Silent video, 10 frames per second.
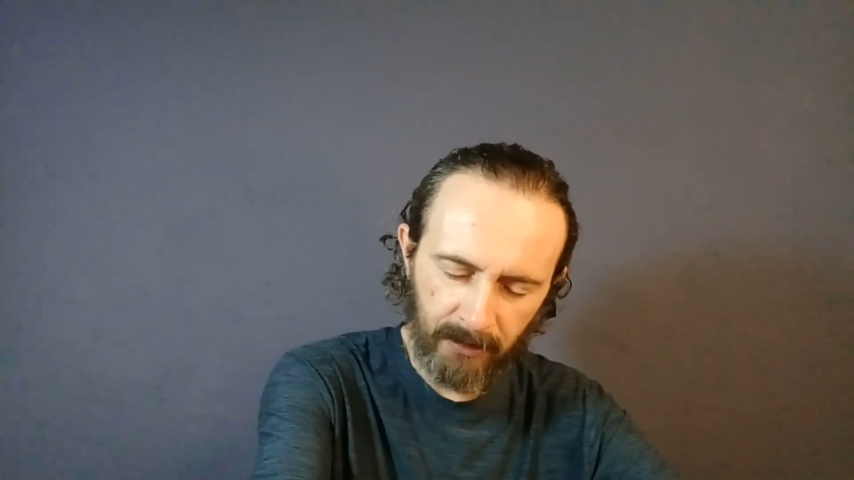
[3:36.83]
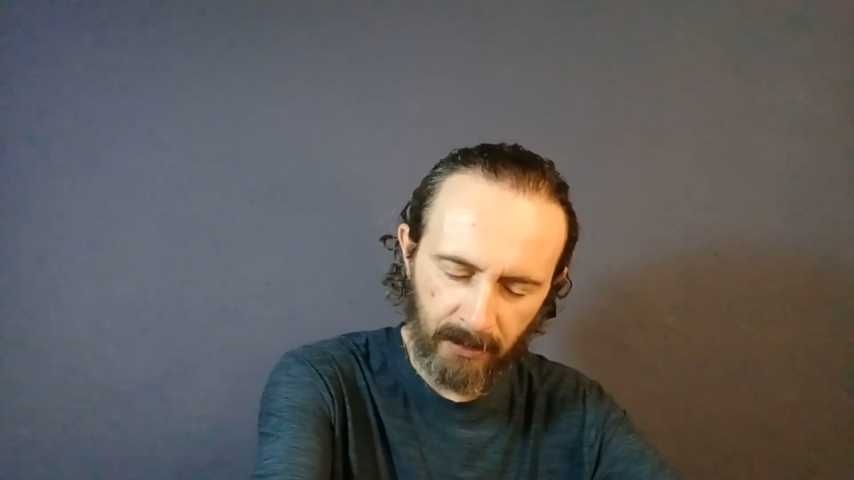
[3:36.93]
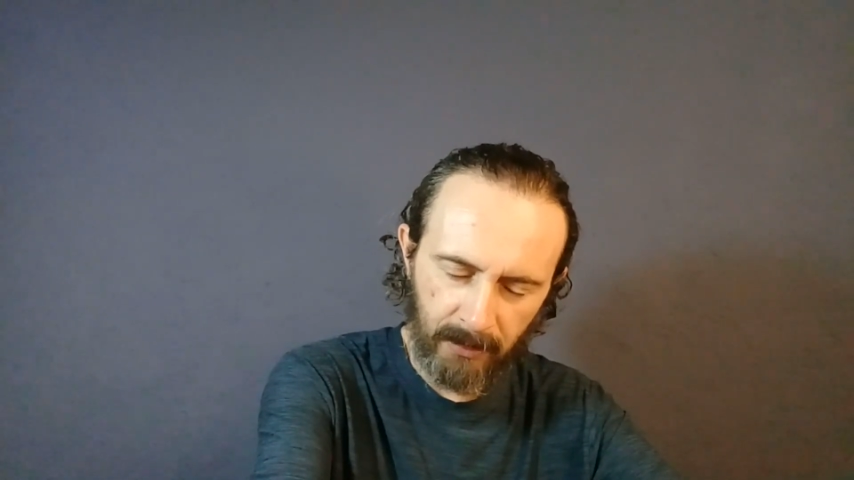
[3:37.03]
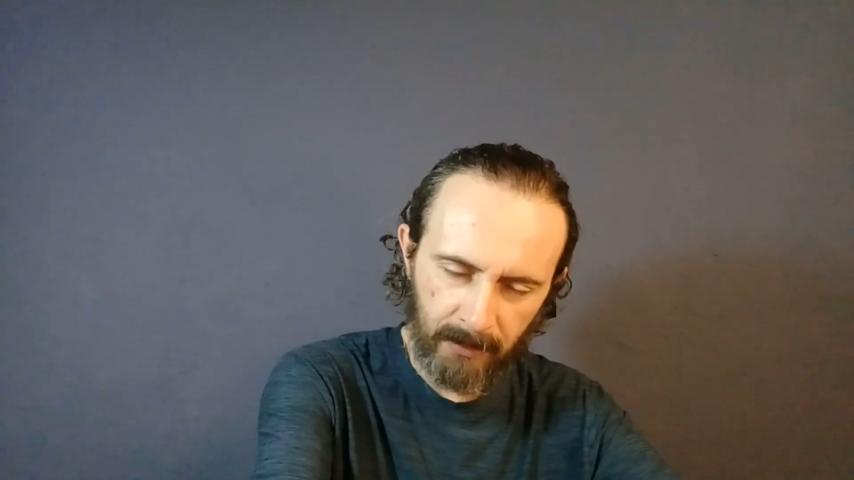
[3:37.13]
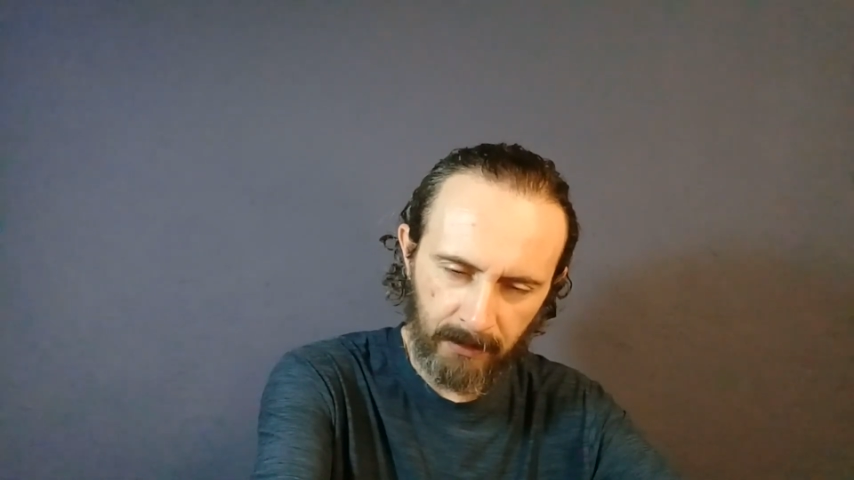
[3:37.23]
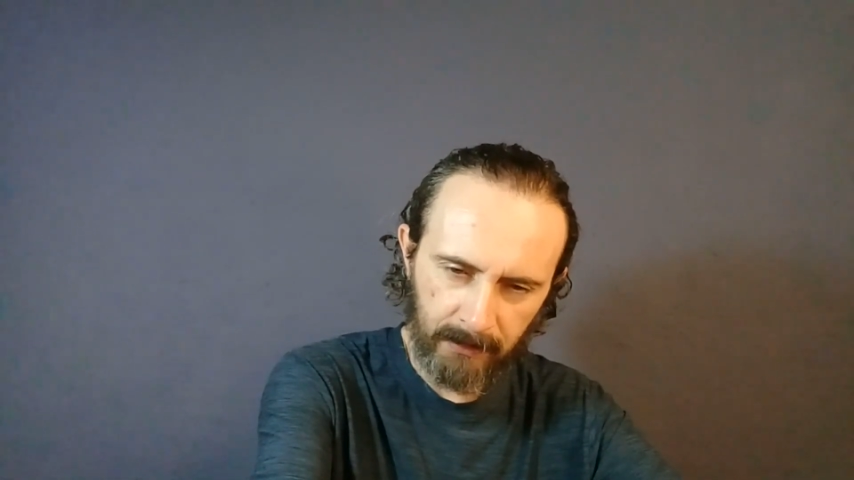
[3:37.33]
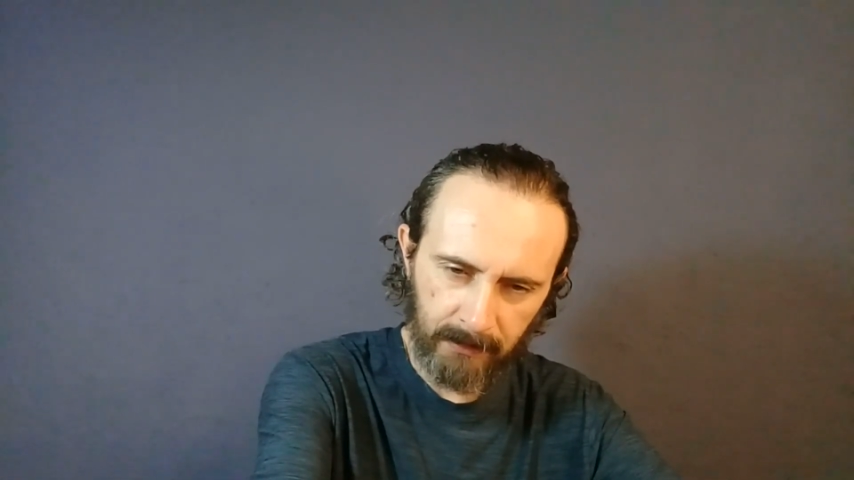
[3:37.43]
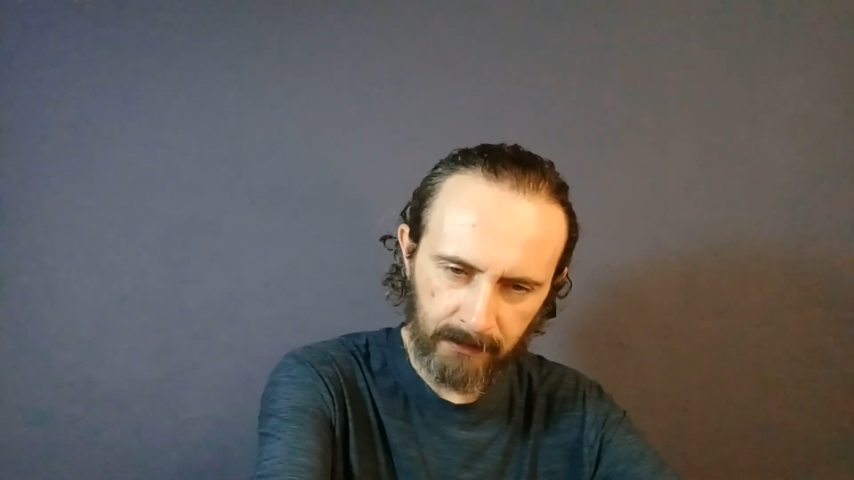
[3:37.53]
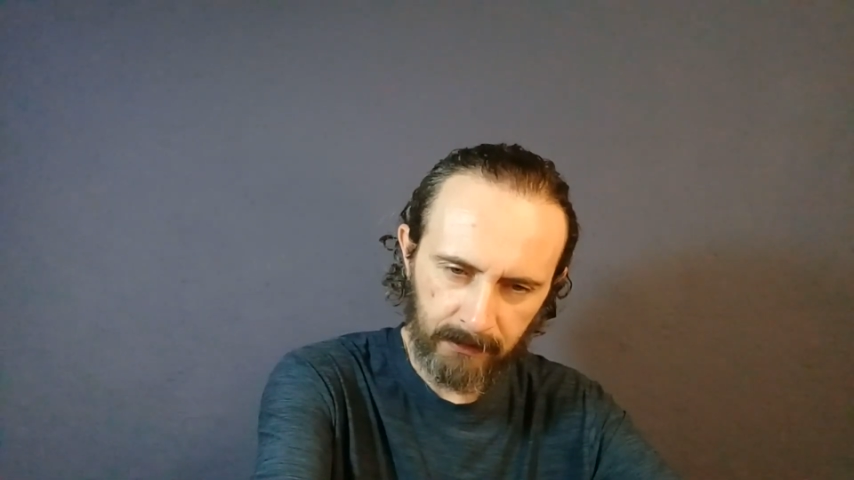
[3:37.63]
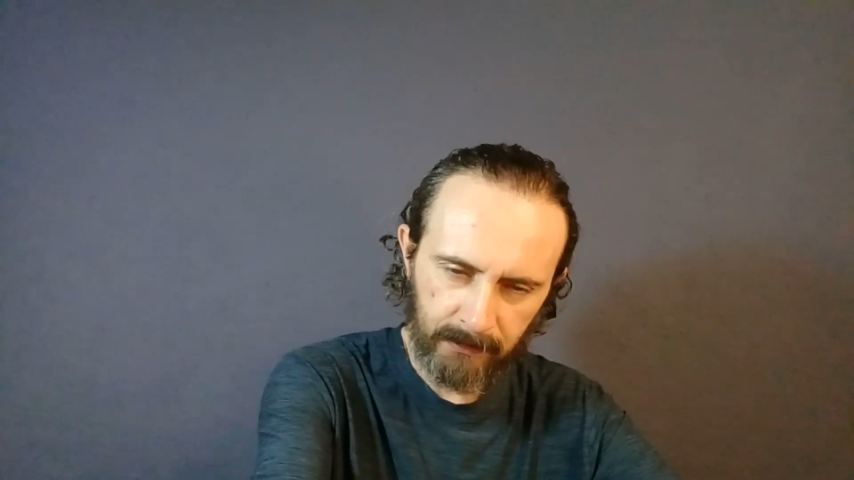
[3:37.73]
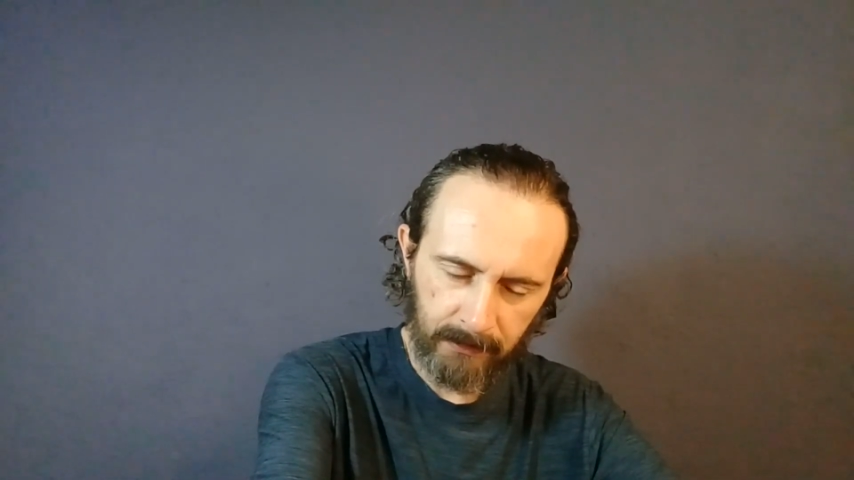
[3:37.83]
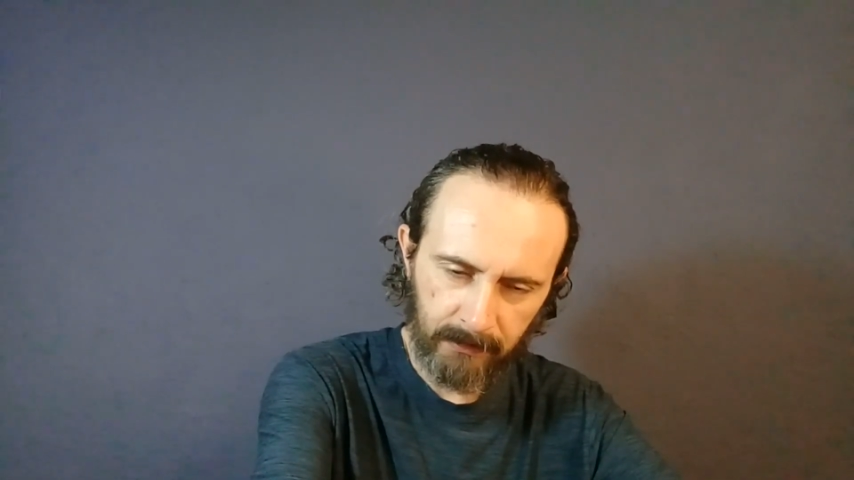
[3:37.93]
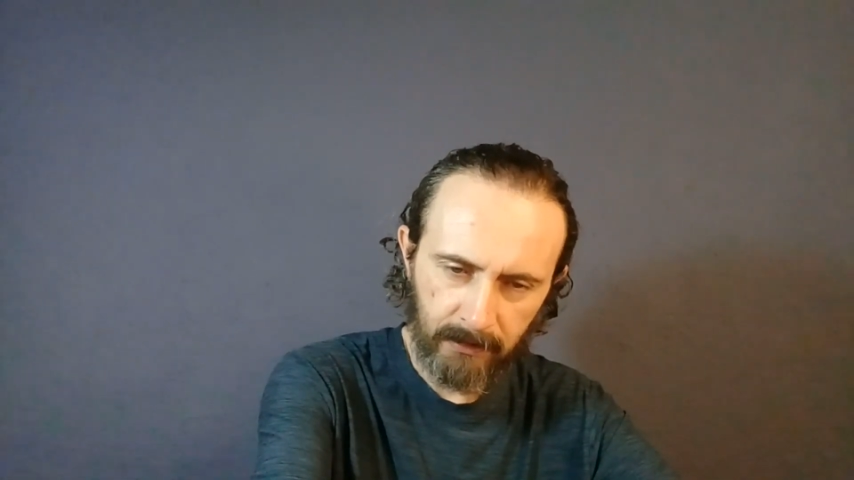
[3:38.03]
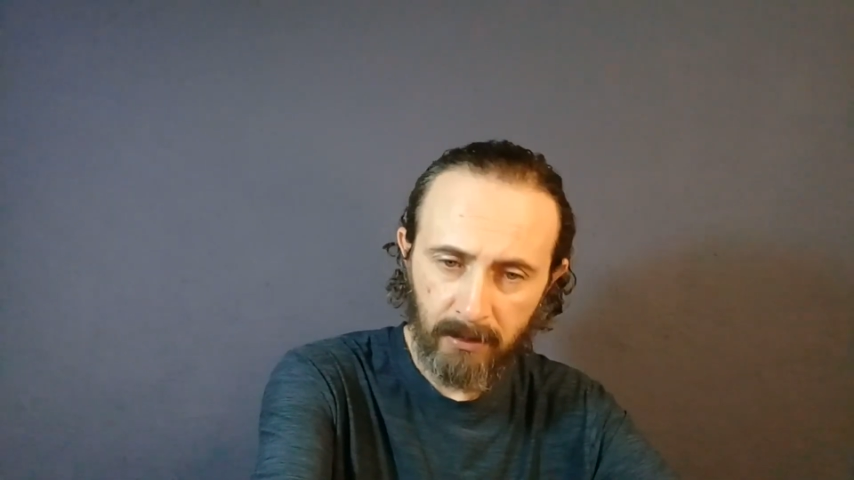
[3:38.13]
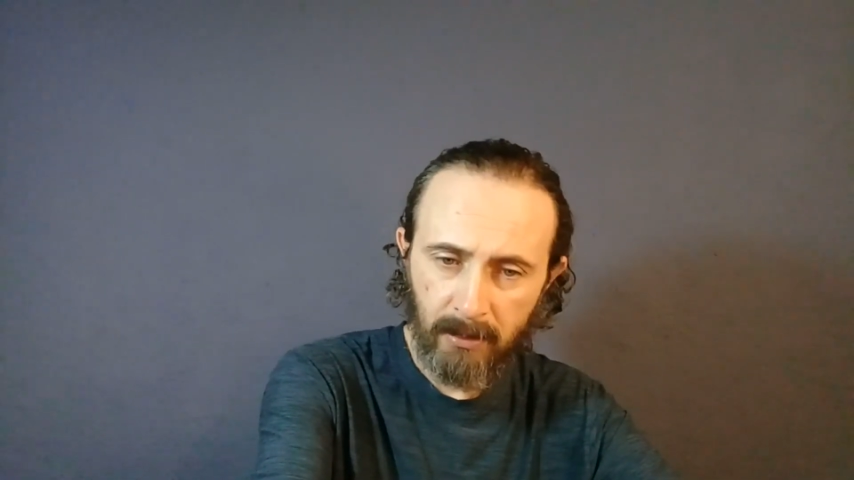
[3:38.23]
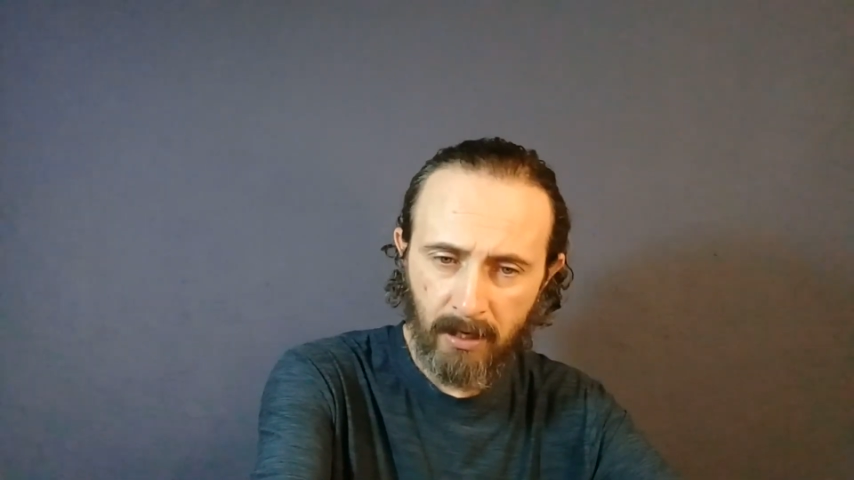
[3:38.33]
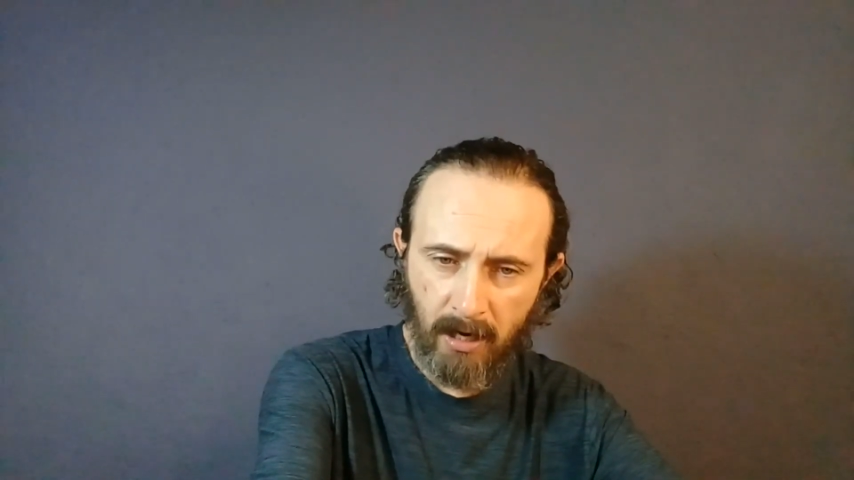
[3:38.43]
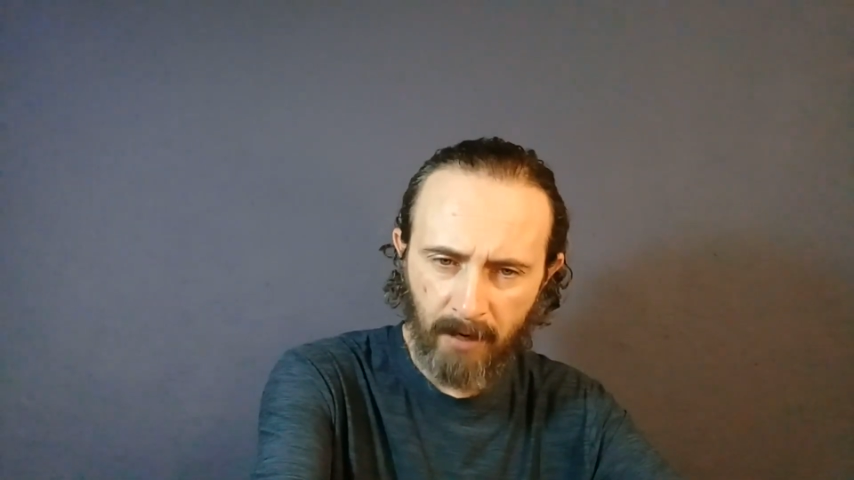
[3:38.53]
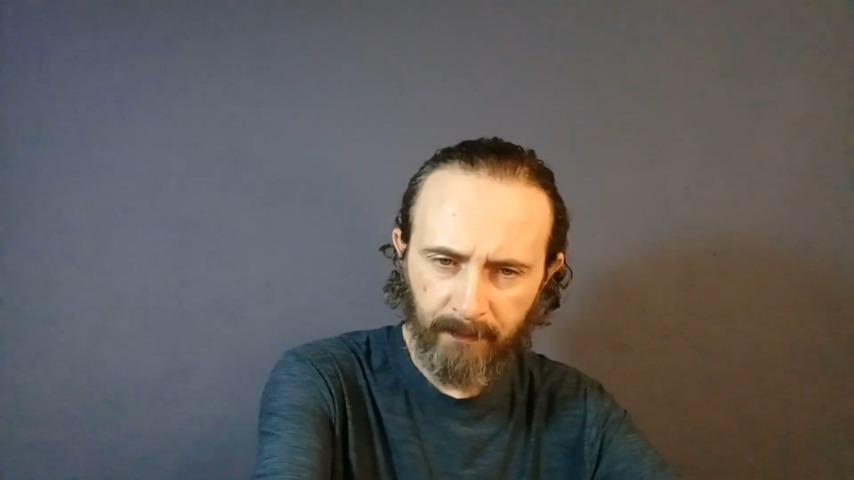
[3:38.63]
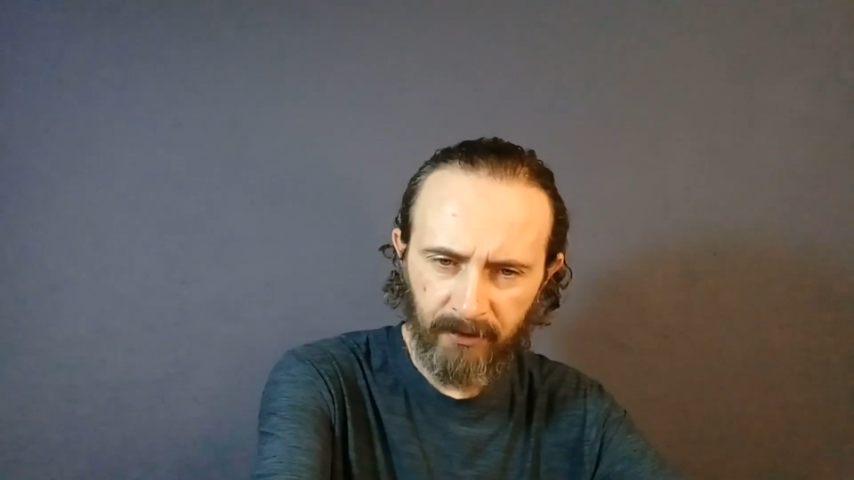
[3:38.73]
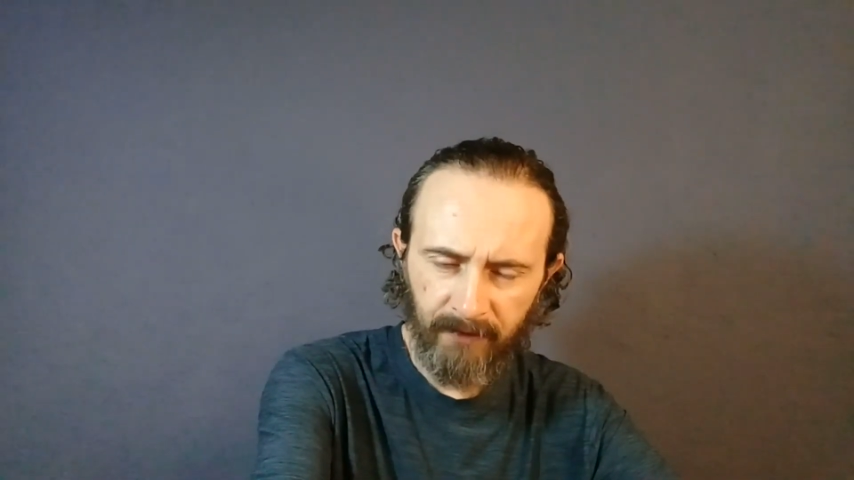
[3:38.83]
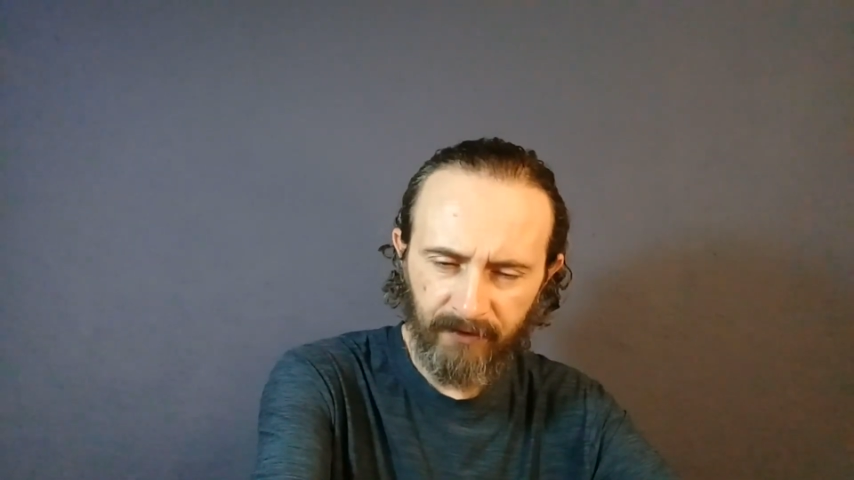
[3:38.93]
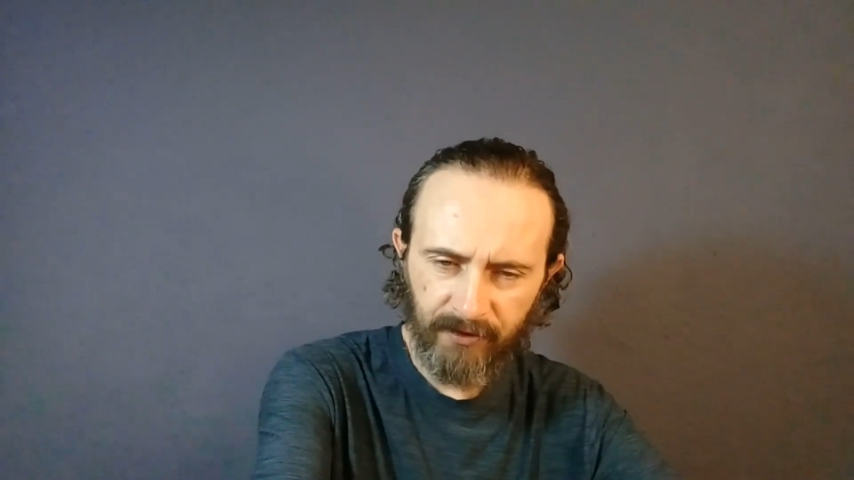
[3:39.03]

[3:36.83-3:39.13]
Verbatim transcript: I believe